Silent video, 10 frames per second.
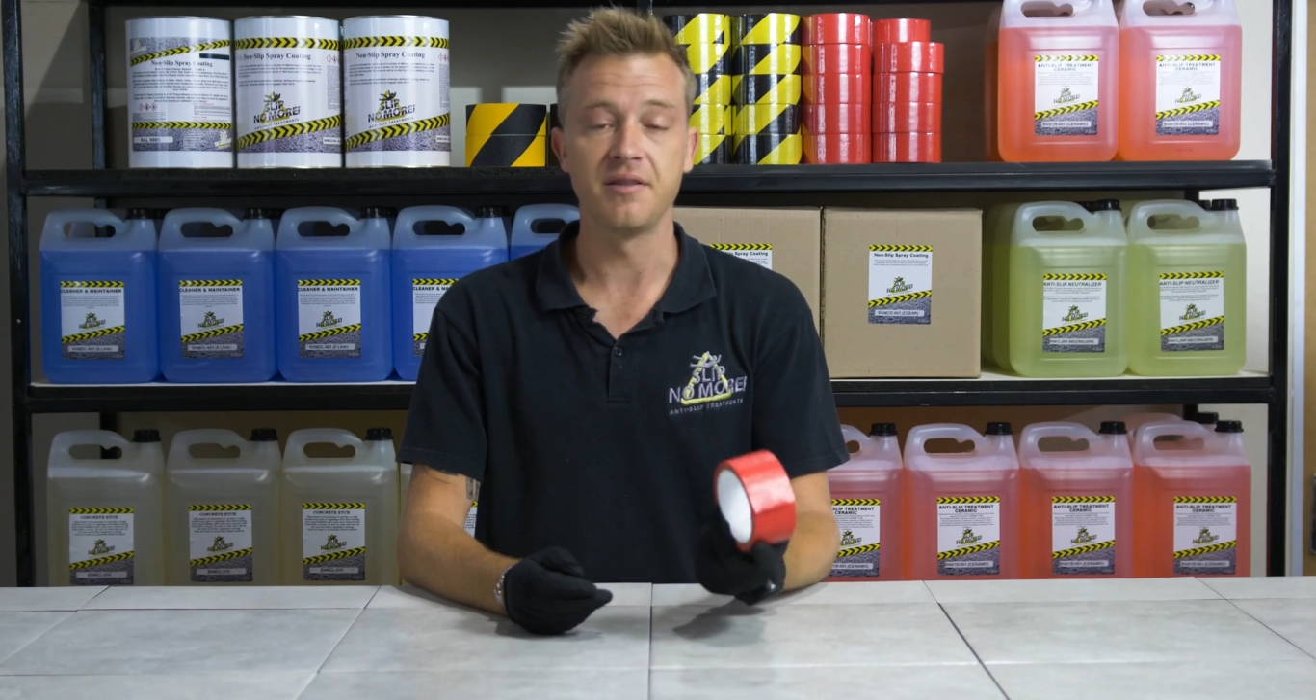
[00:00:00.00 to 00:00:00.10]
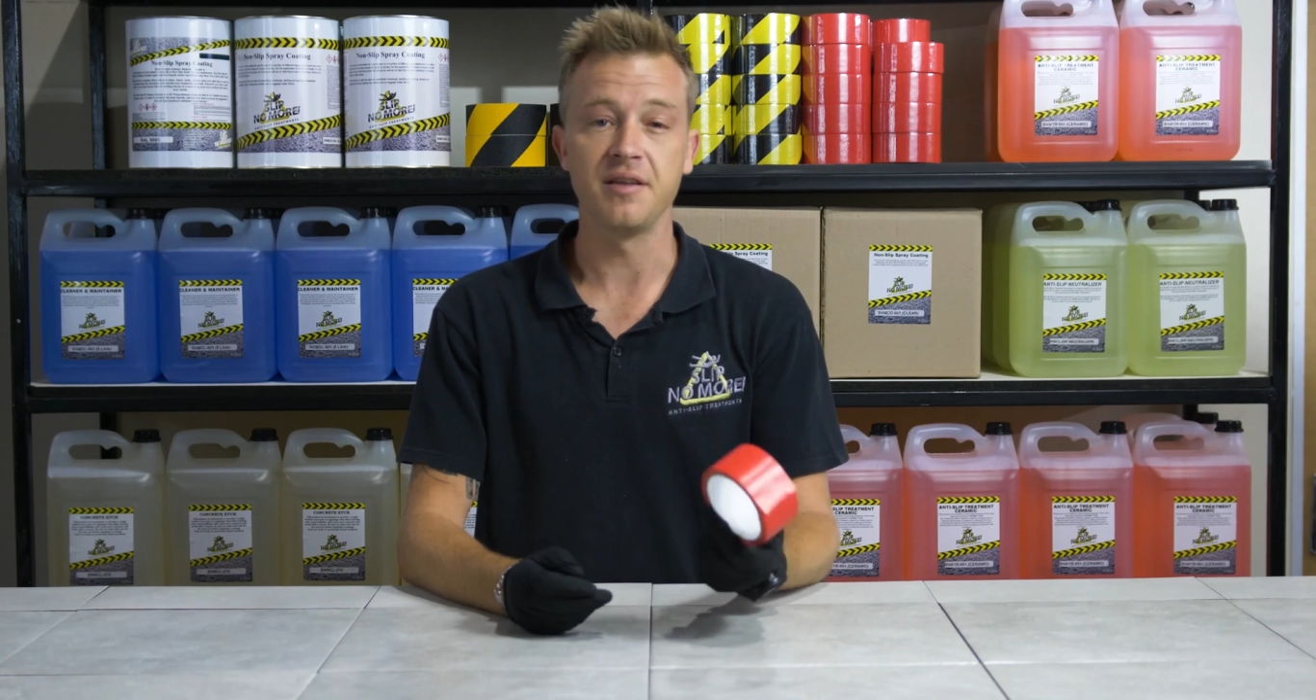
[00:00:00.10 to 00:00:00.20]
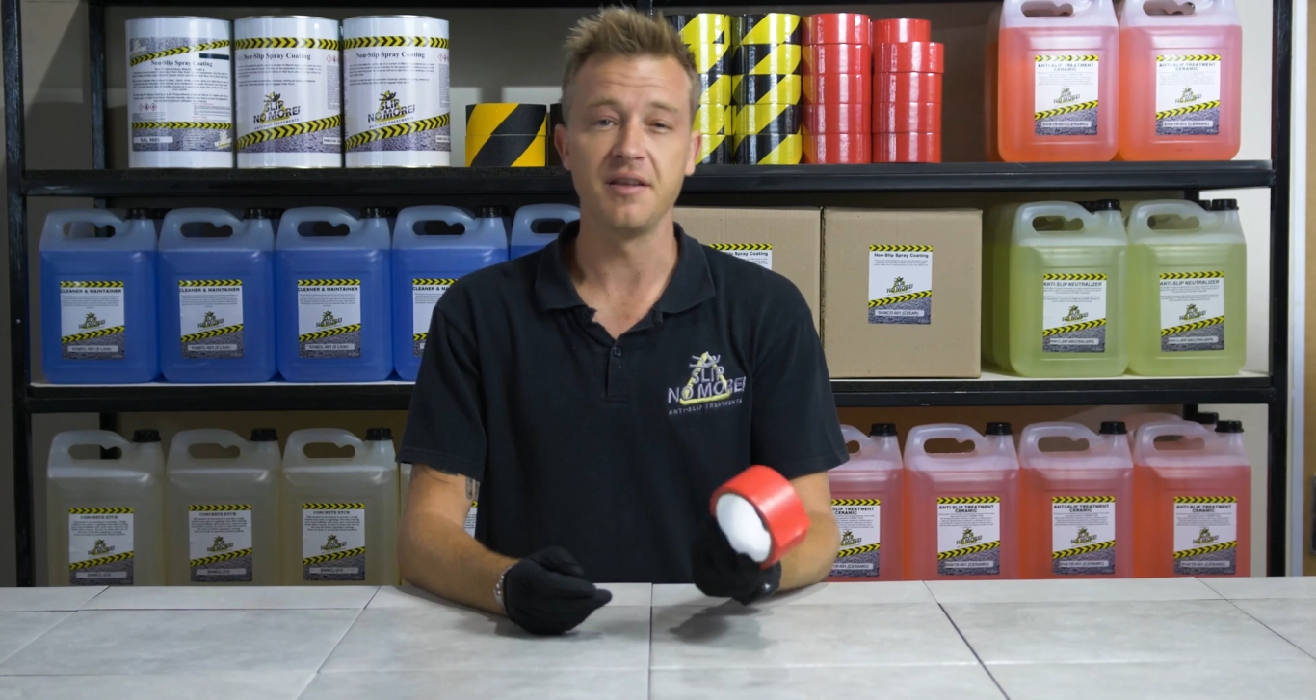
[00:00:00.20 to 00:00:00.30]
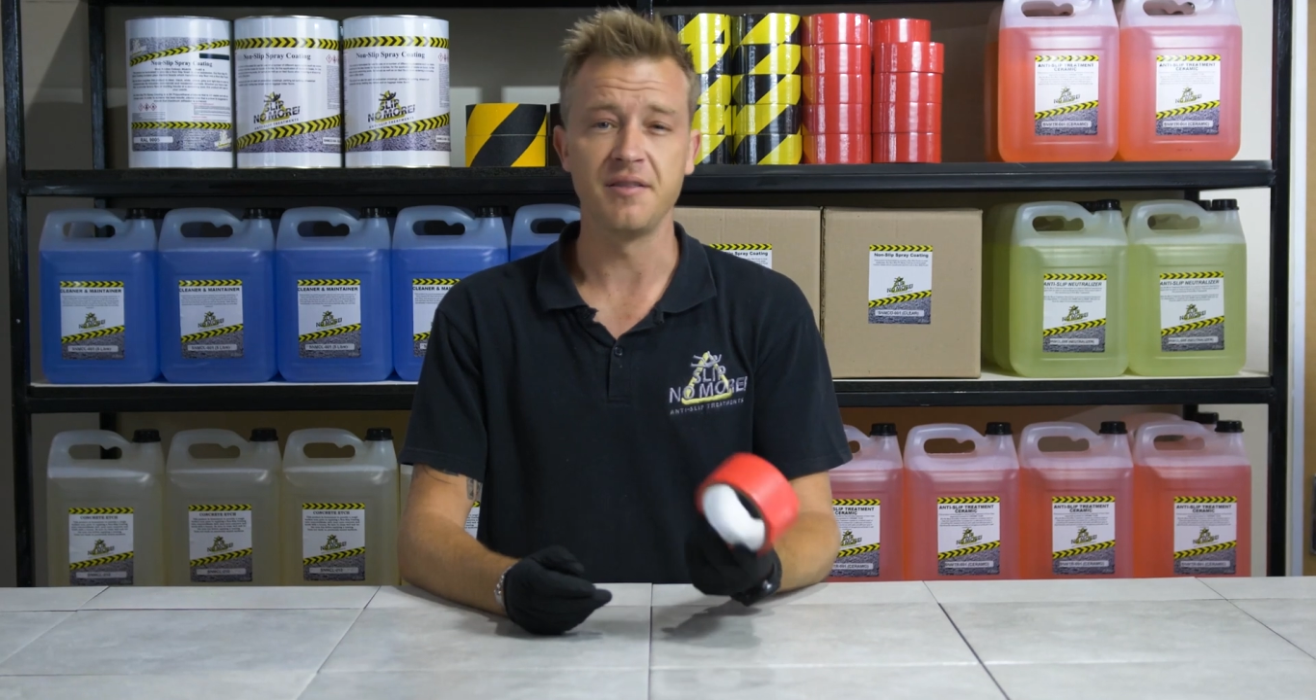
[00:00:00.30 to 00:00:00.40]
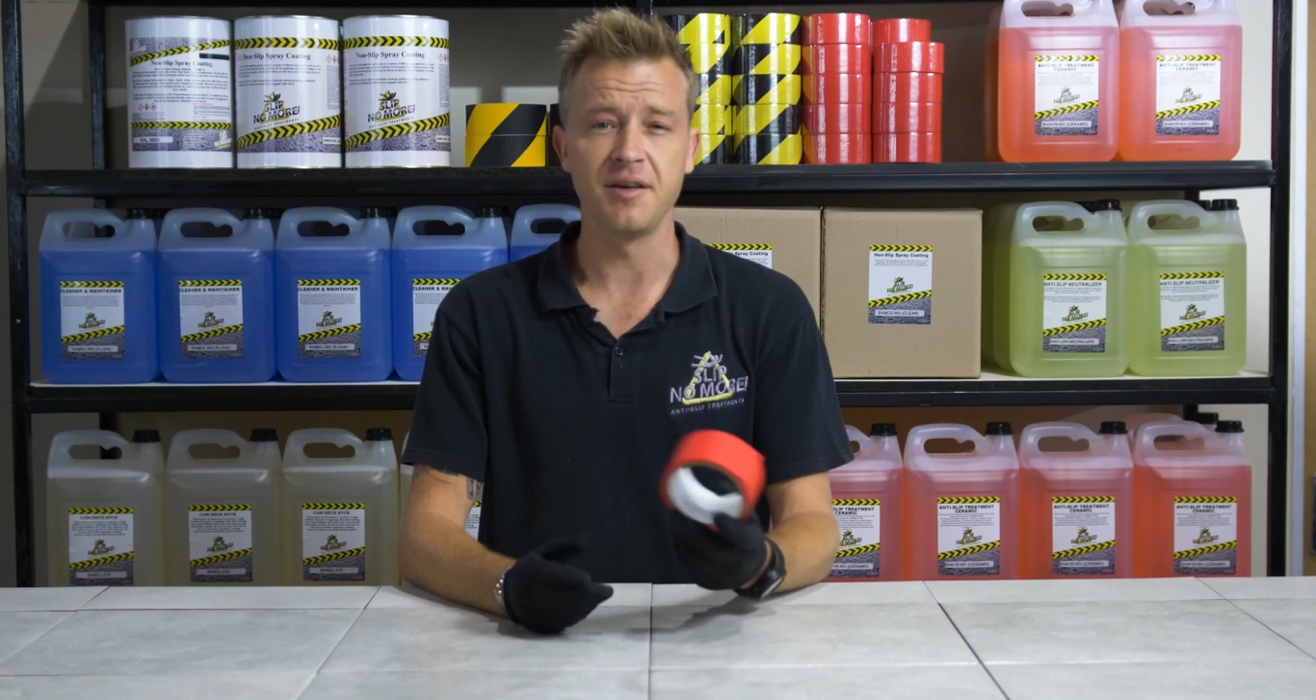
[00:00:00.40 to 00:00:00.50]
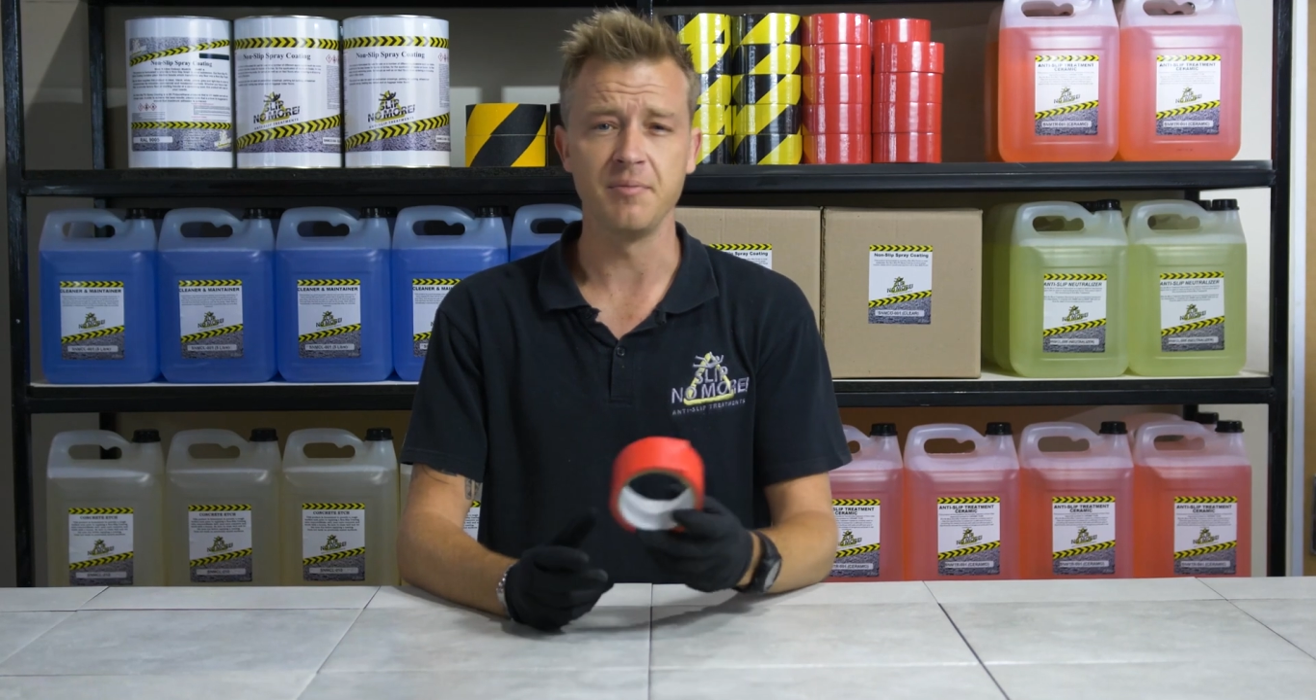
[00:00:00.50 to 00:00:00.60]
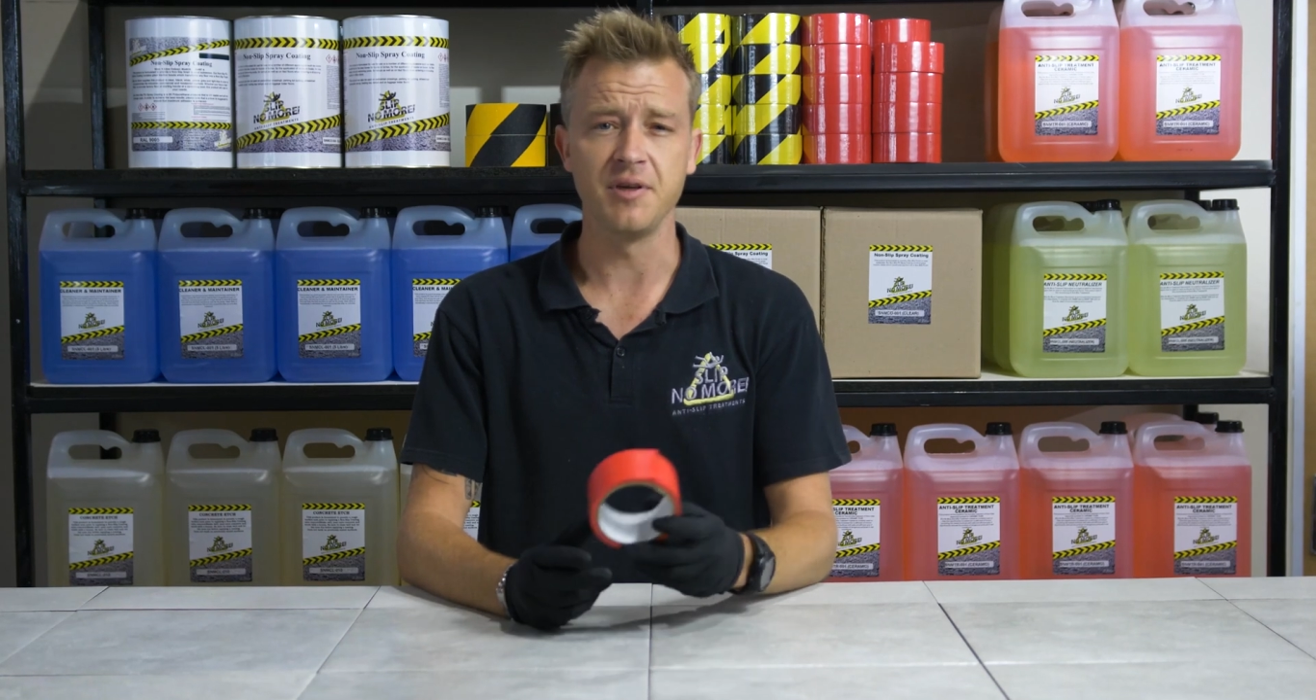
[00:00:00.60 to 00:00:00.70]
33